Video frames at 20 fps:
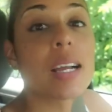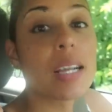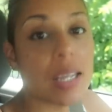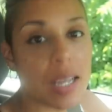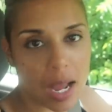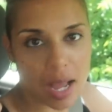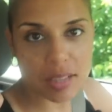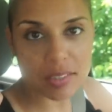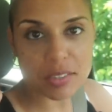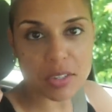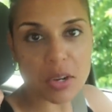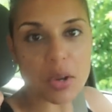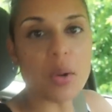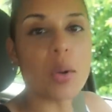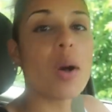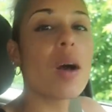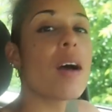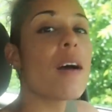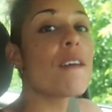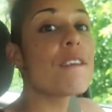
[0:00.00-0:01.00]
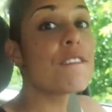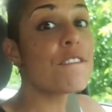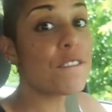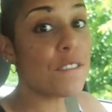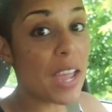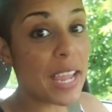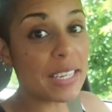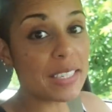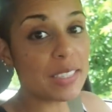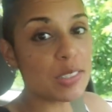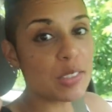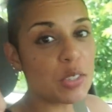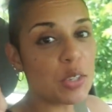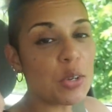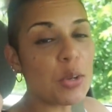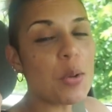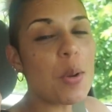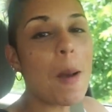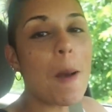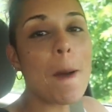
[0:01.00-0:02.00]
Costco. Phase
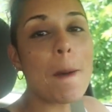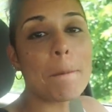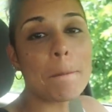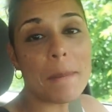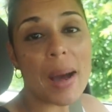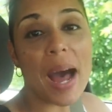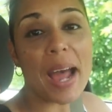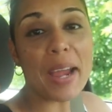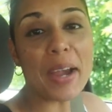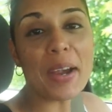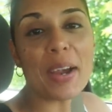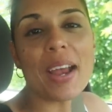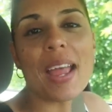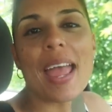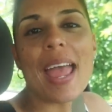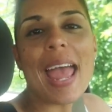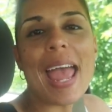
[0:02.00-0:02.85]
two, Meijer.